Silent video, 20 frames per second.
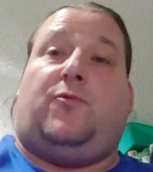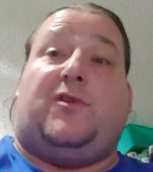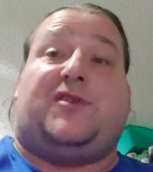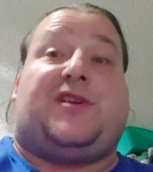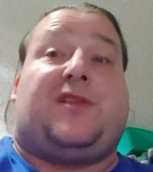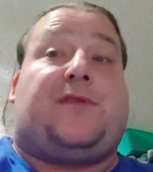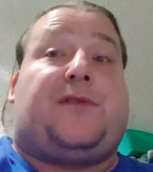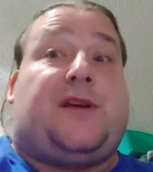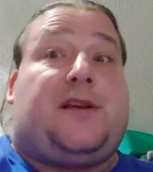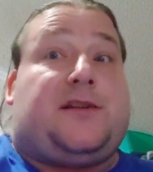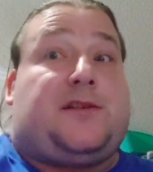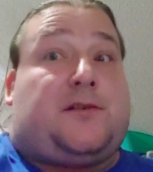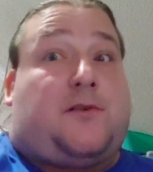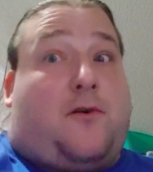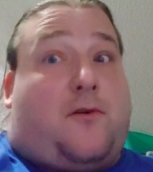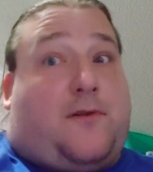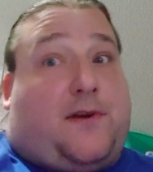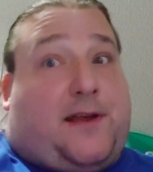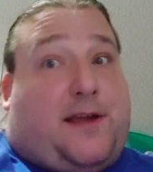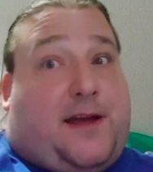which it thinks it
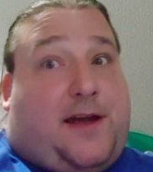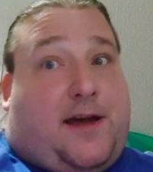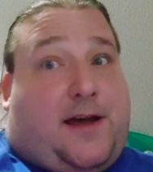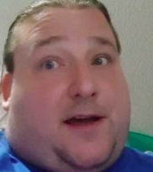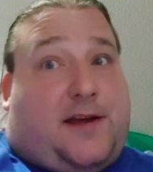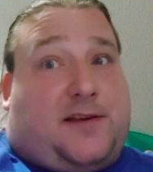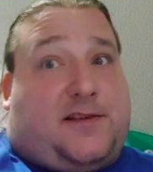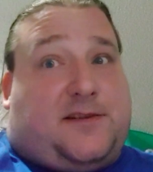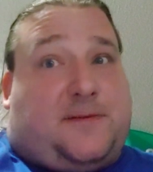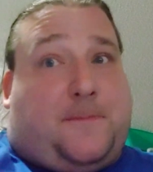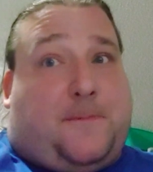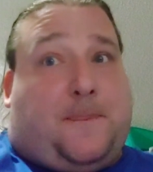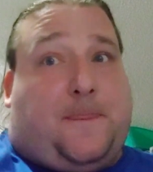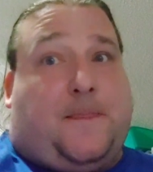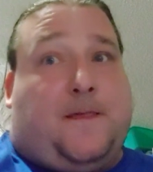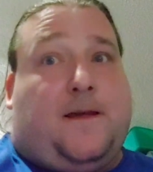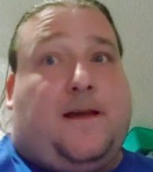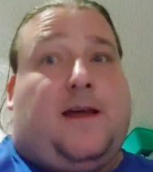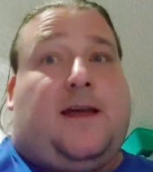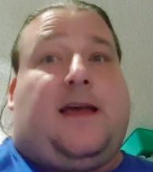already has,
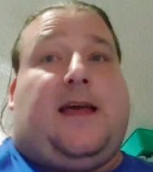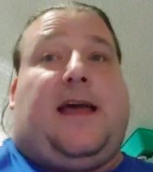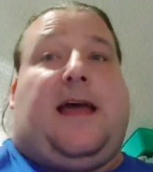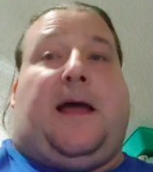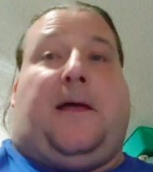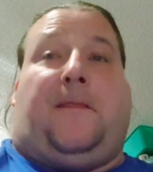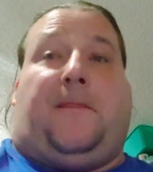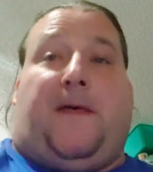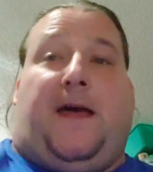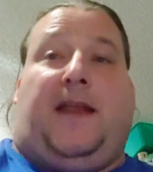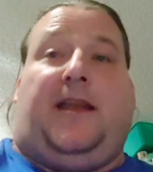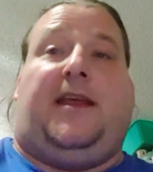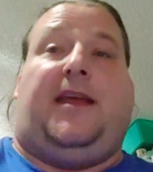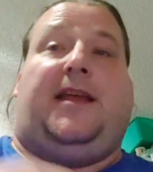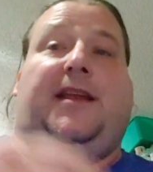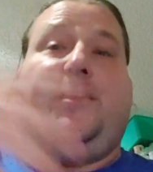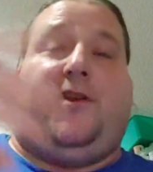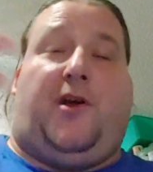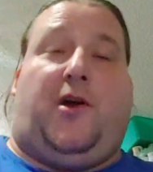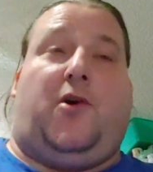and then
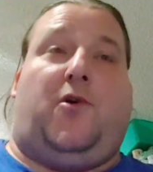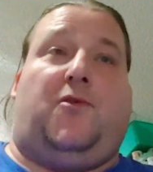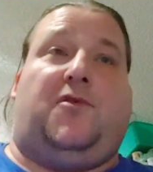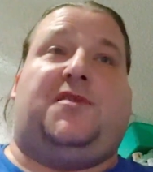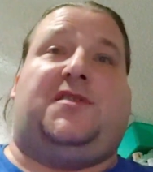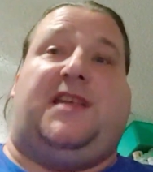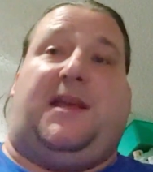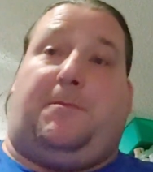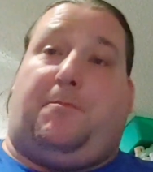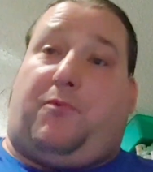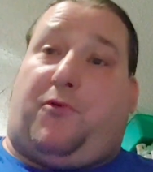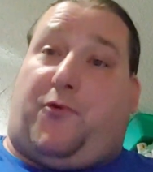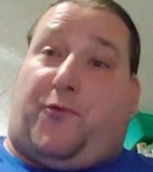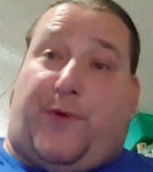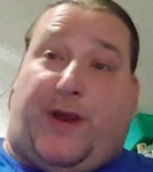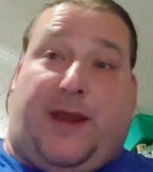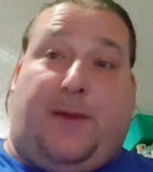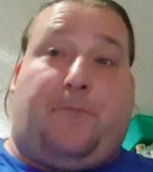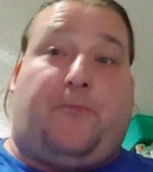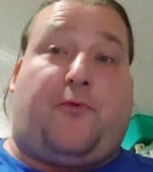it knows the
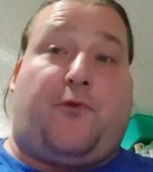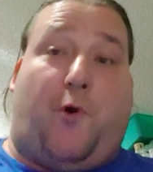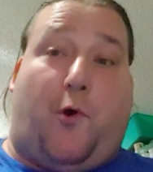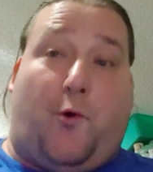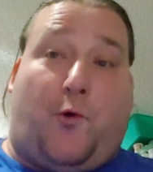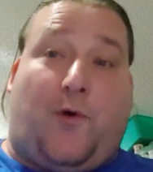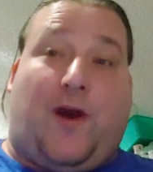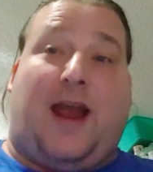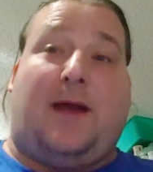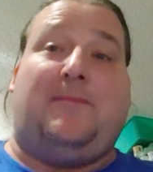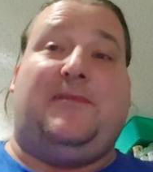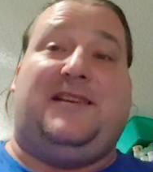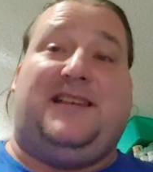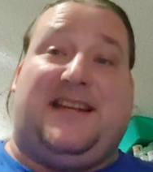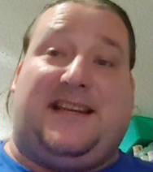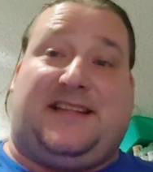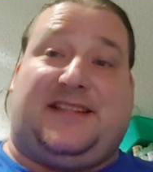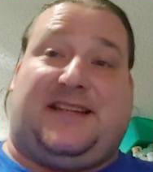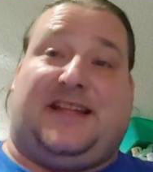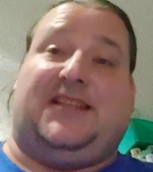pre-programmed
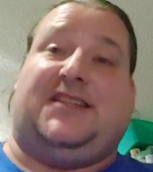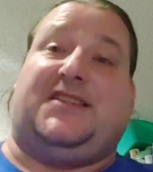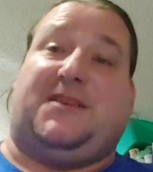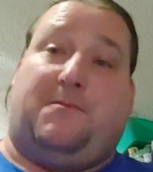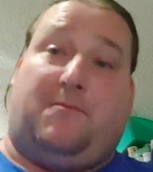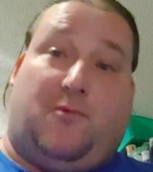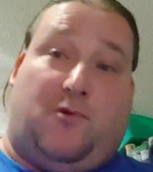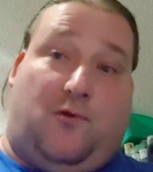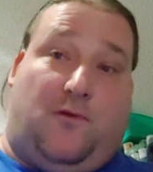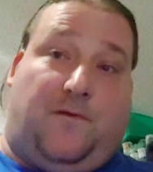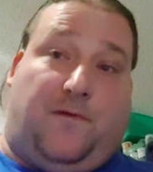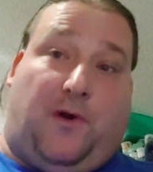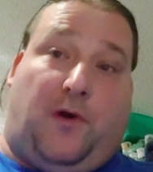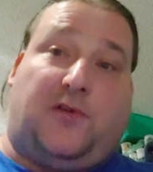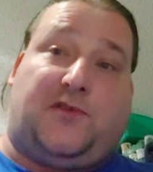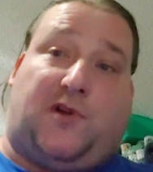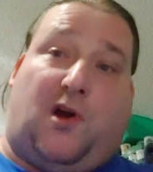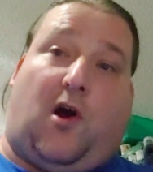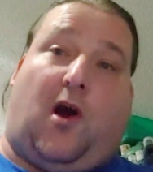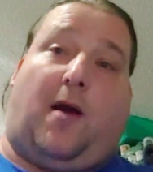distance to move
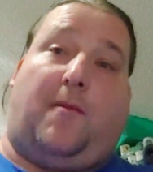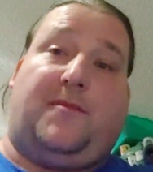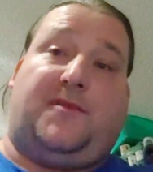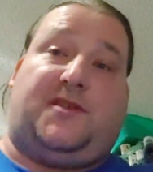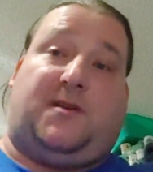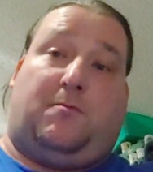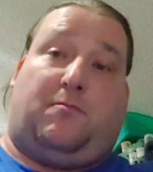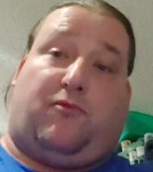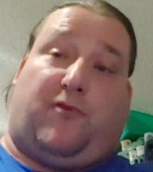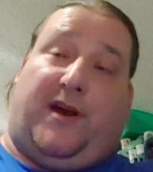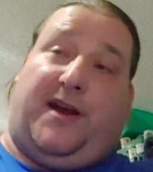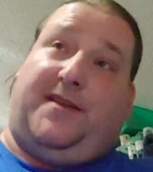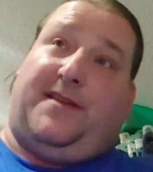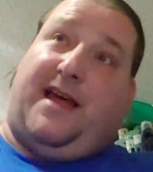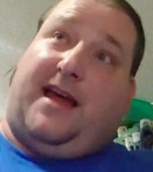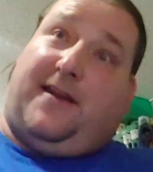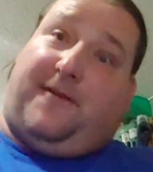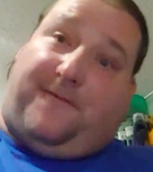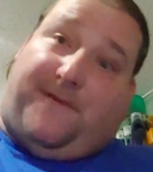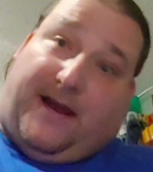those arms to bring
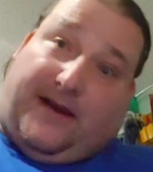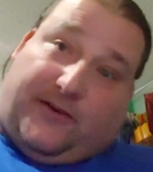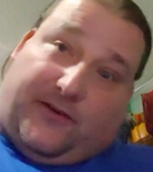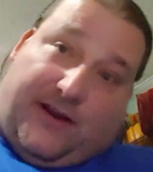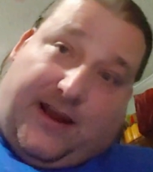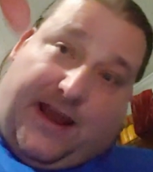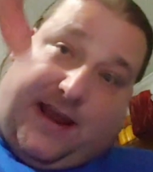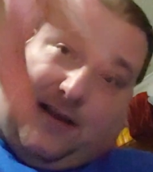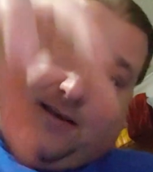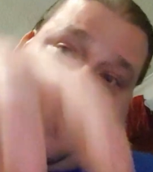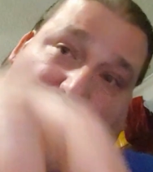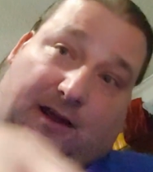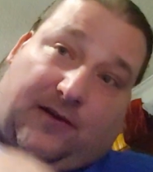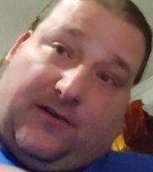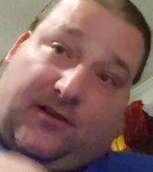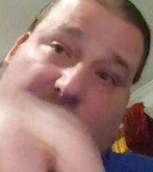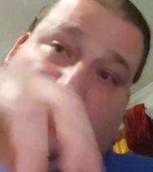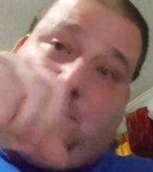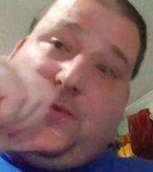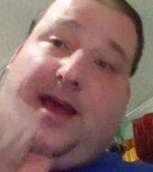that effector head down
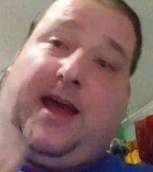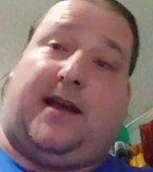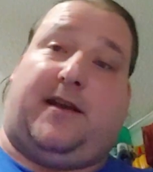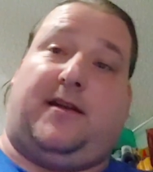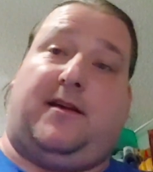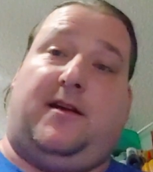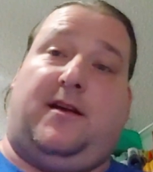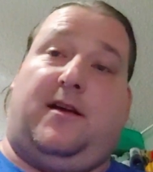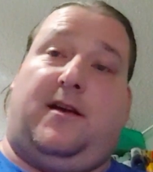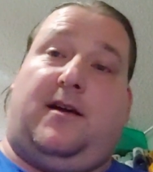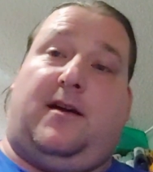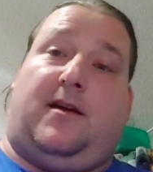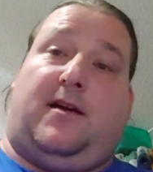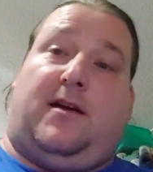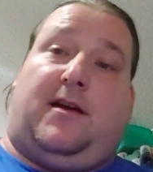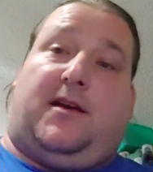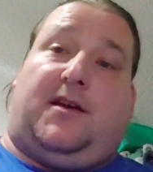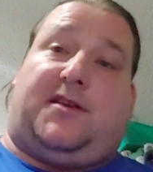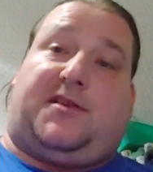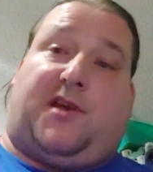to the bed.
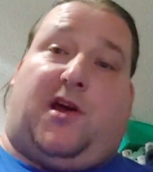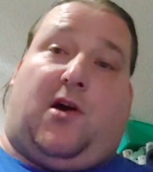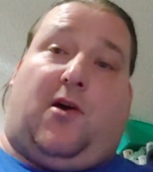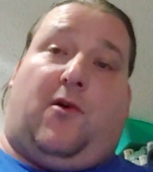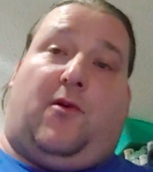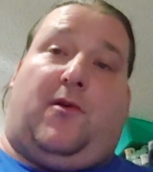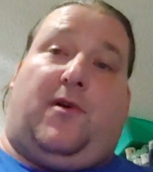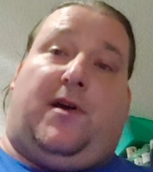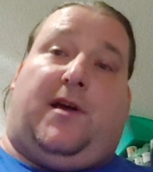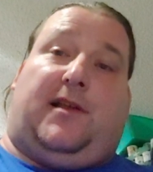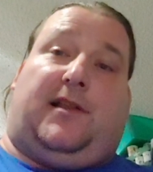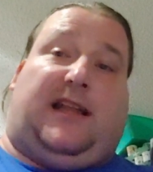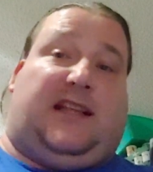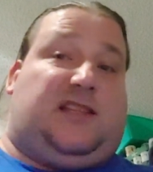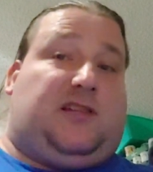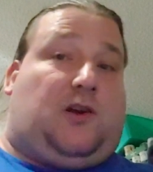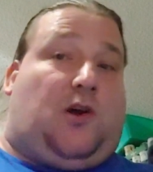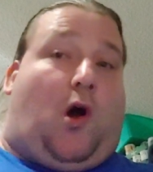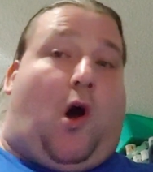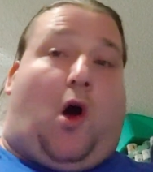So
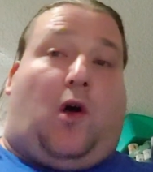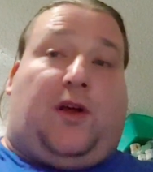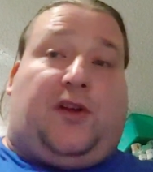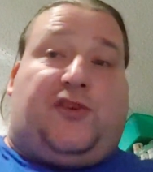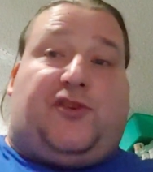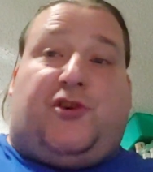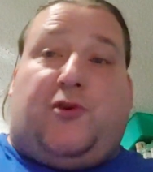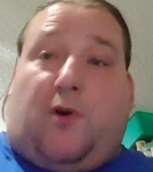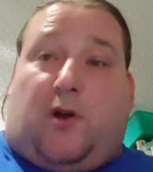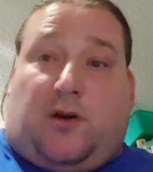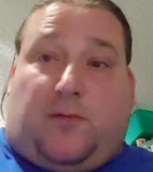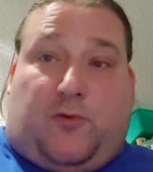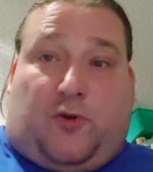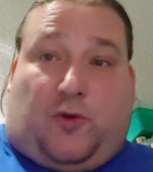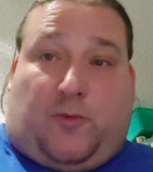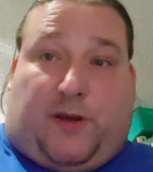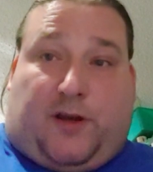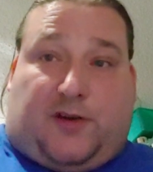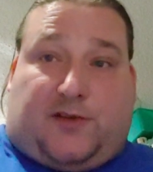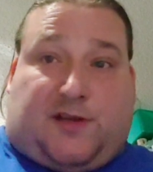let's call it 200
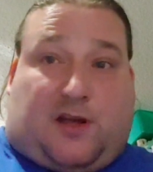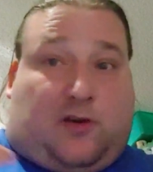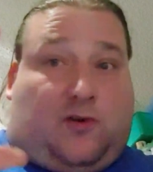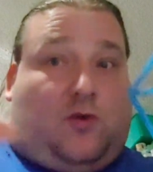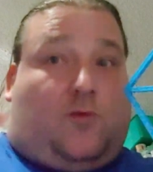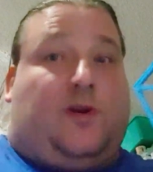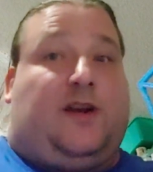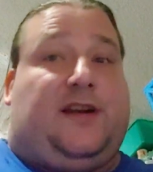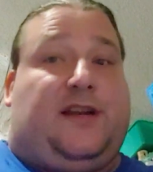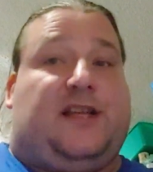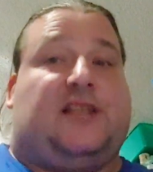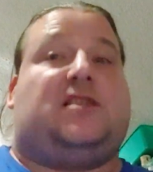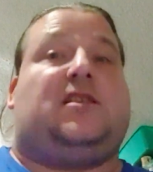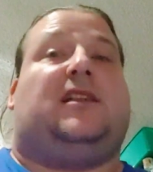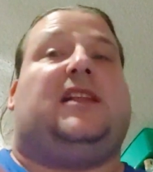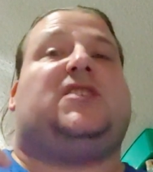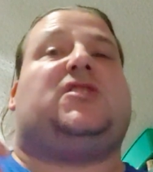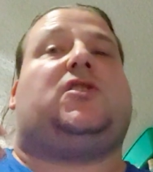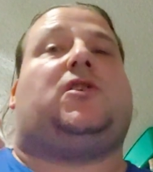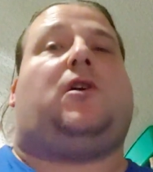millimeters. I don't know what it is.
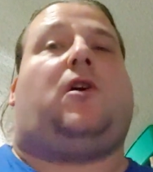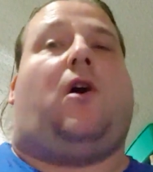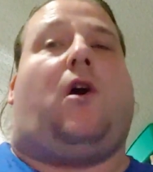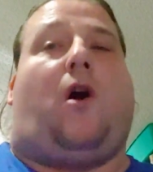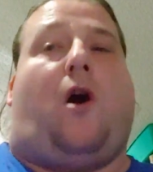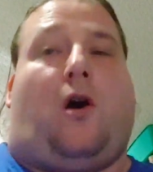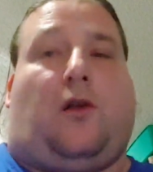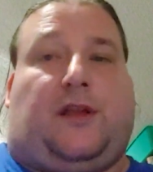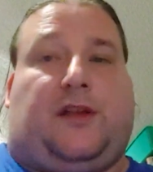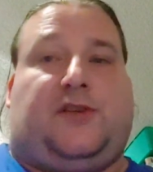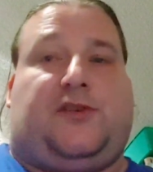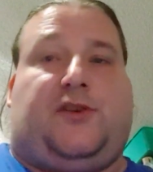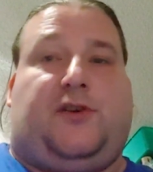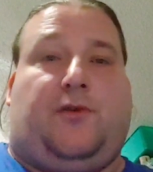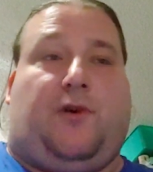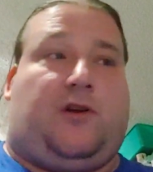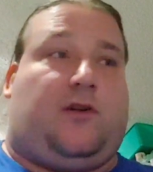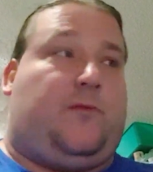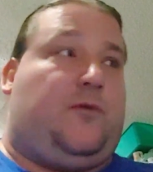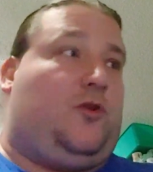Let's call it
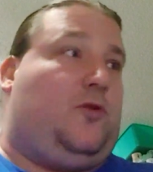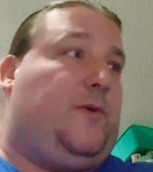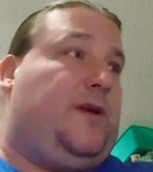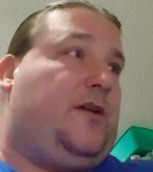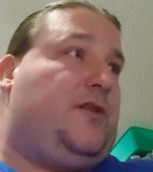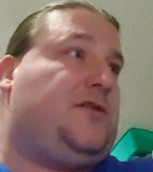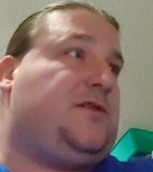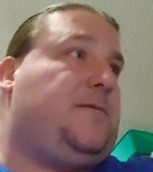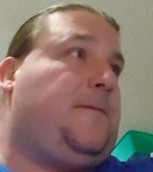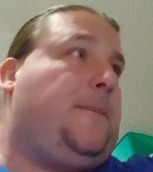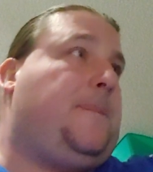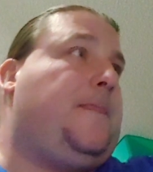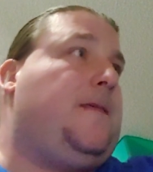200 millimeters.